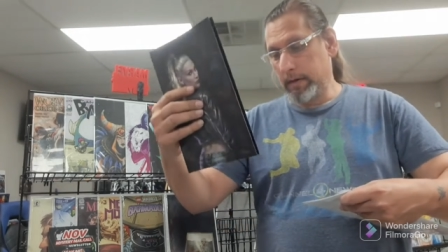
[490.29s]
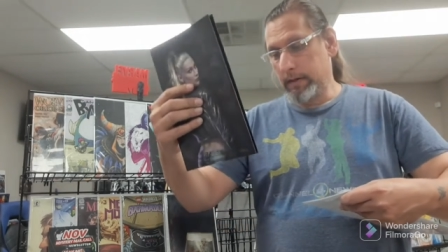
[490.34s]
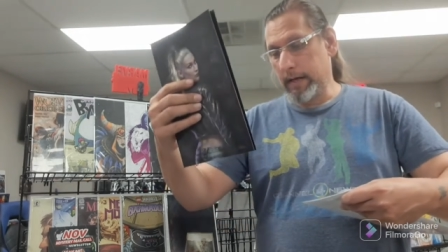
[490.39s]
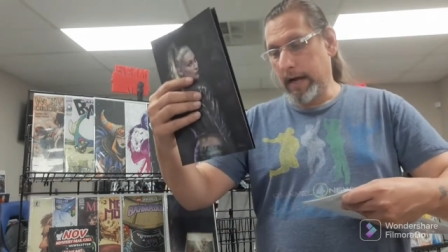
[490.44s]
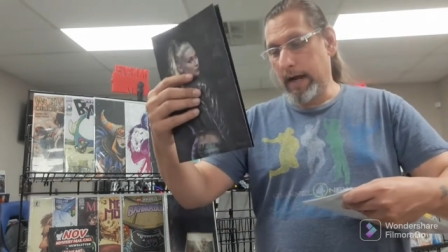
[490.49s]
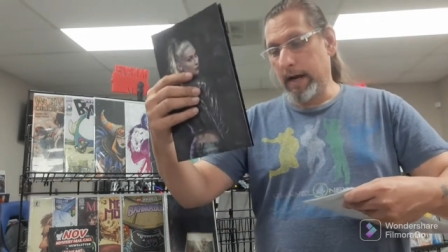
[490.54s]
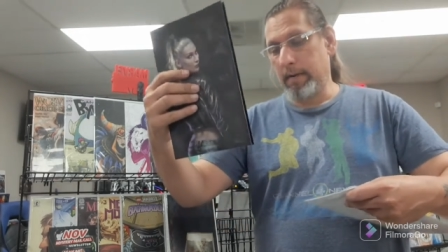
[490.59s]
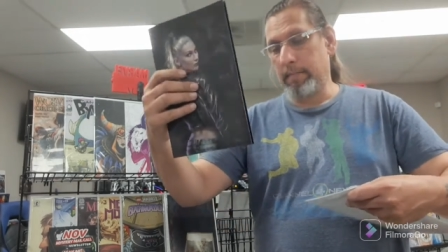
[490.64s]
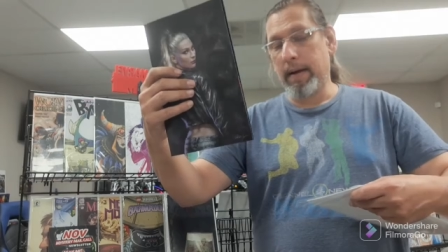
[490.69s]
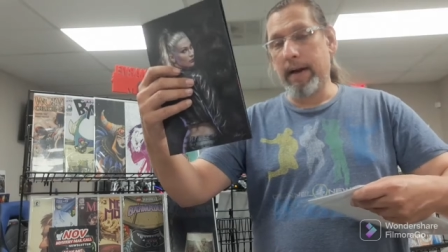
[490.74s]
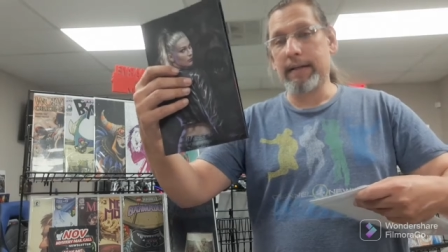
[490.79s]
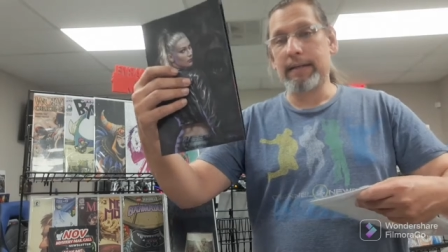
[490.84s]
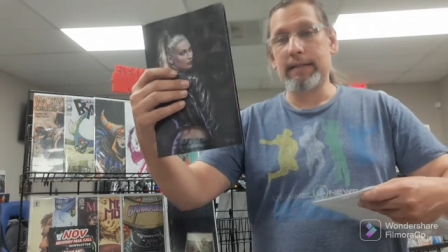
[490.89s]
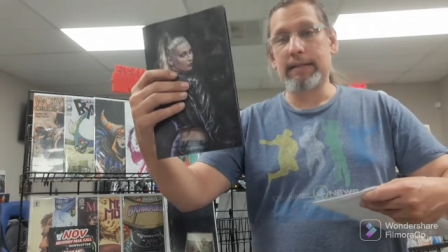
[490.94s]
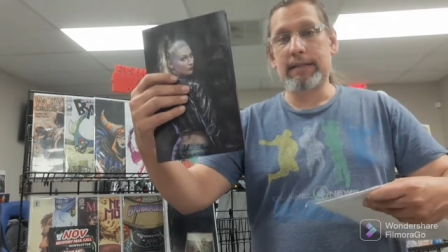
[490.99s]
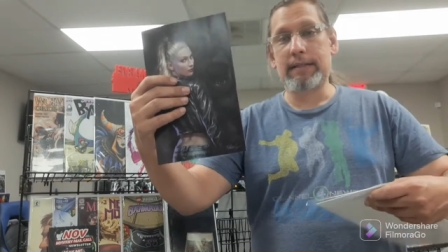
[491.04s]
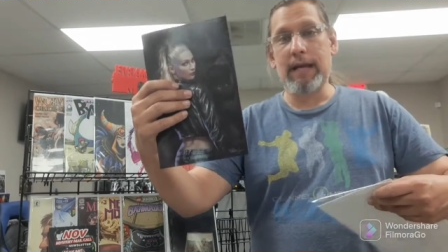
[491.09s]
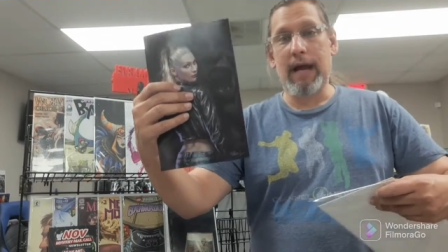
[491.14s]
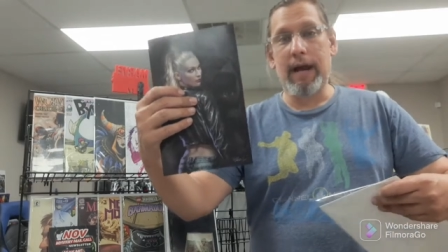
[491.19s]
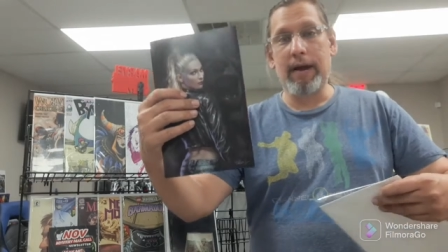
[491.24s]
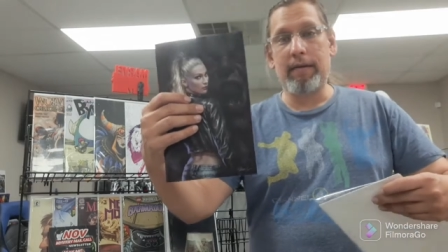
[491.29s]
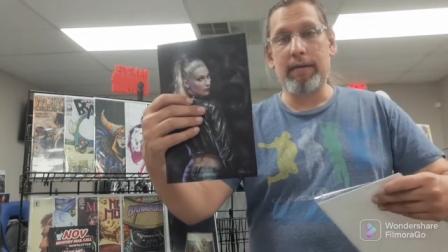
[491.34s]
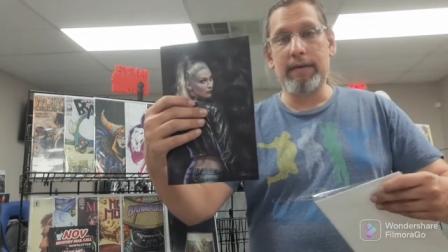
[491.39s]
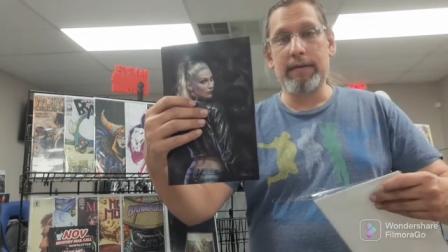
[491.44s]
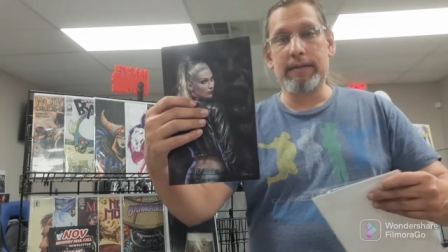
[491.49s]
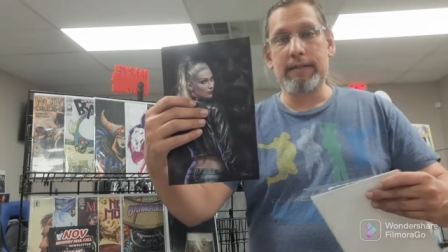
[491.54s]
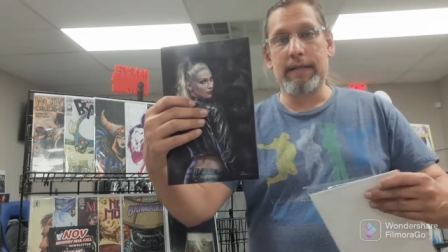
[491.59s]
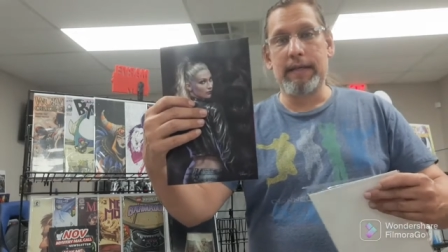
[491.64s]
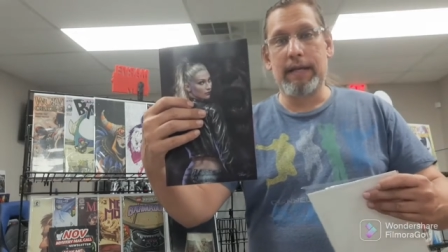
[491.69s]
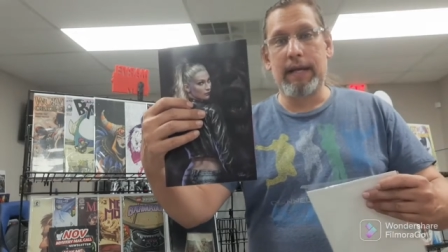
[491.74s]
Dynamite
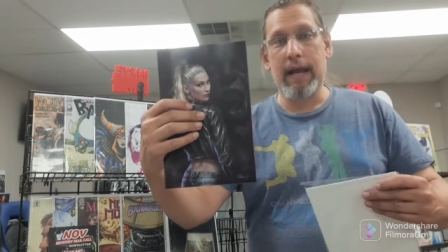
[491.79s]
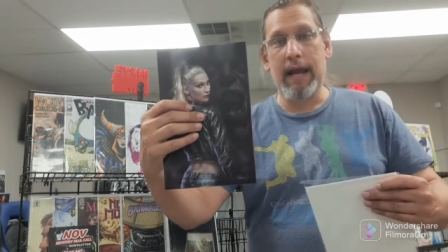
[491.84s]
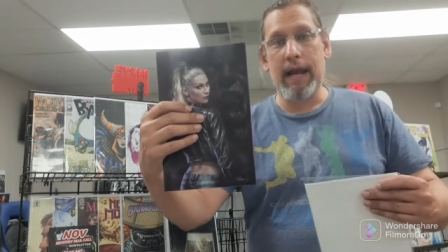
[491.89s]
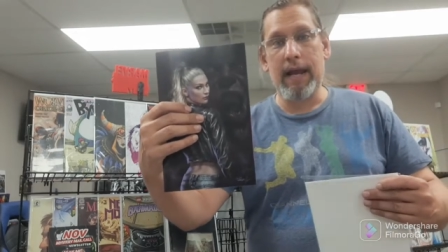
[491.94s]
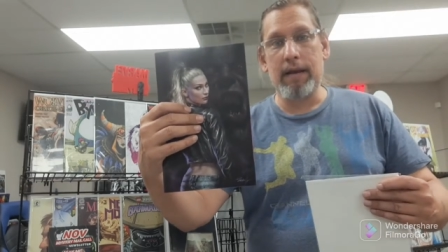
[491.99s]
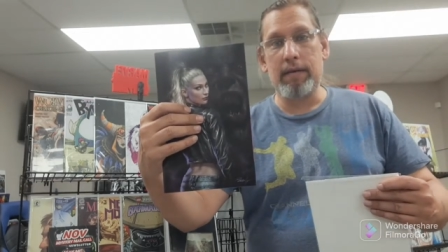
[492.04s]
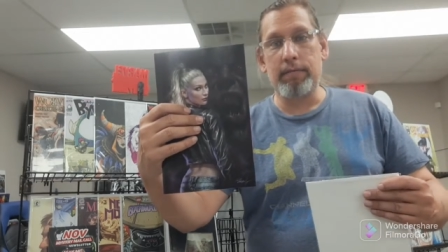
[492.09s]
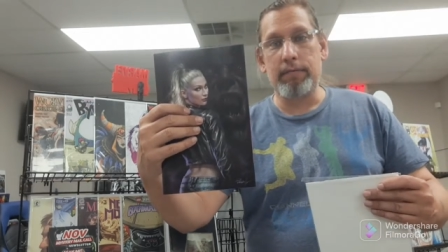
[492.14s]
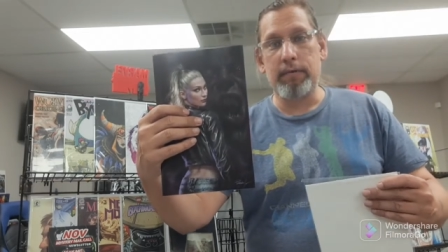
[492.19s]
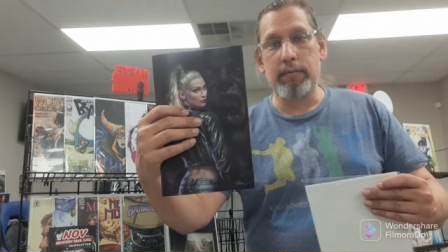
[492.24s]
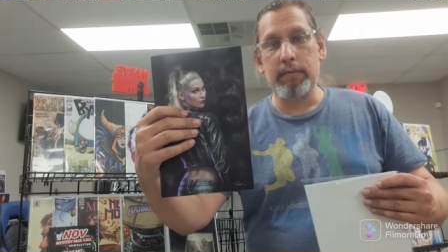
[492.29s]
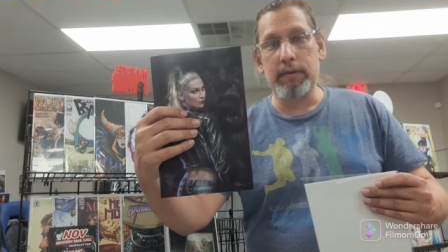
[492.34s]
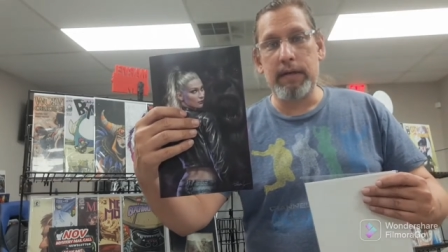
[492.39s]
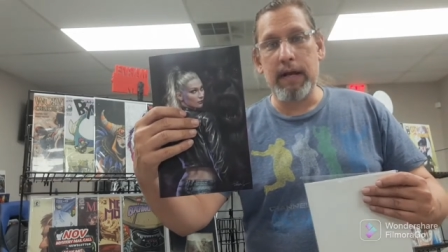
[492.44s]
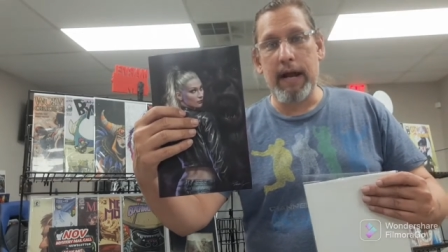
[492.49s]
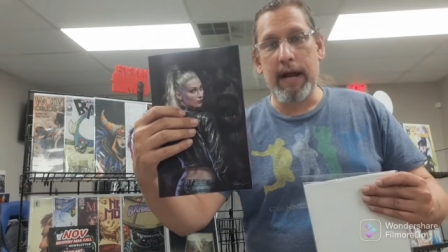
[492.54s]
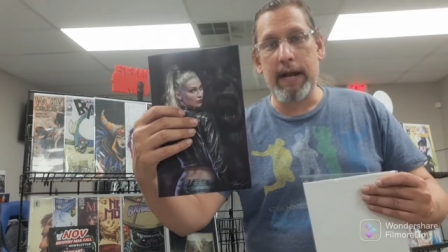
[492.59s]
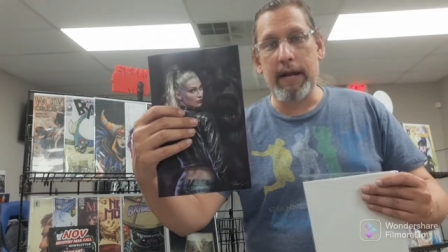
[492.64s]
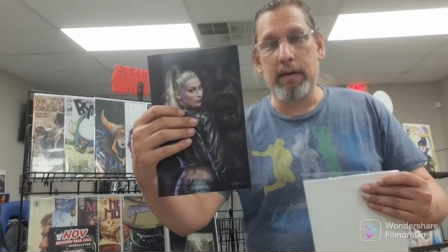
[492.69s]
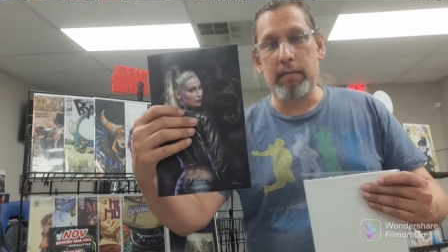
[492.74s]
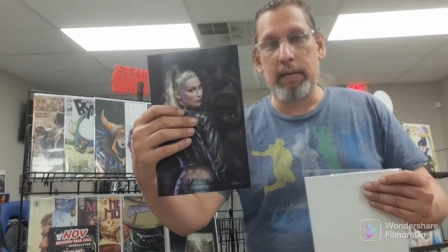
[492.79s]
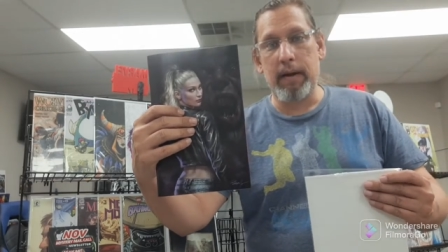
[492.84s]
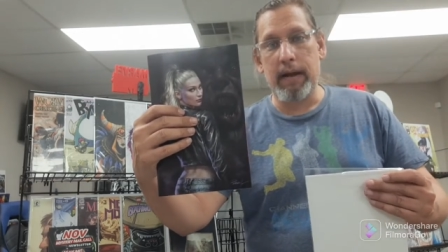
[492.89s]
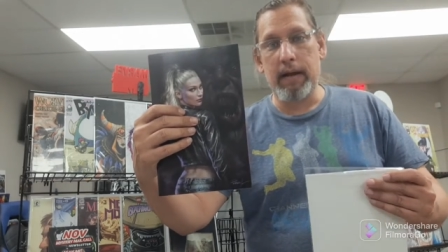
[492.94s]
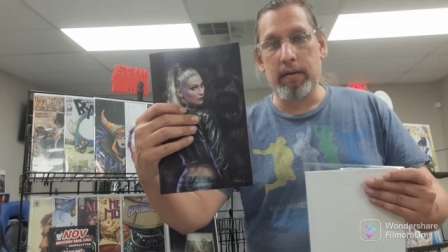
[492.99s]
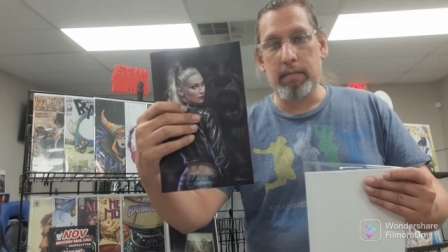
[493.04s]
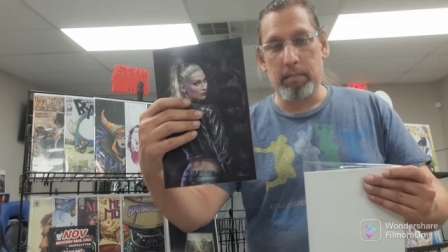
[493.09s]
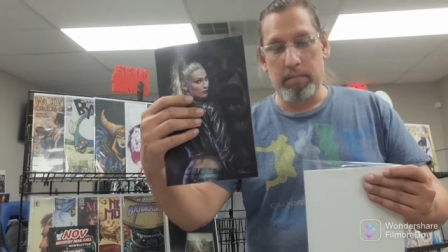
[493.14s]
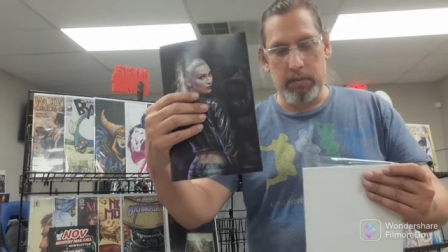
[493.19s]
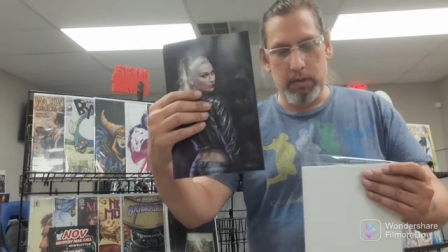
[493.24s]
Sirens Gate from
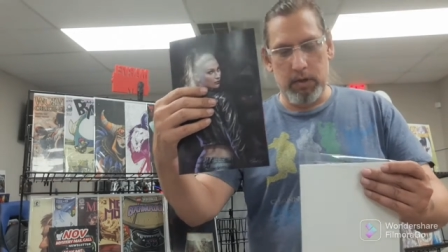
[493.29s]
Dynamite.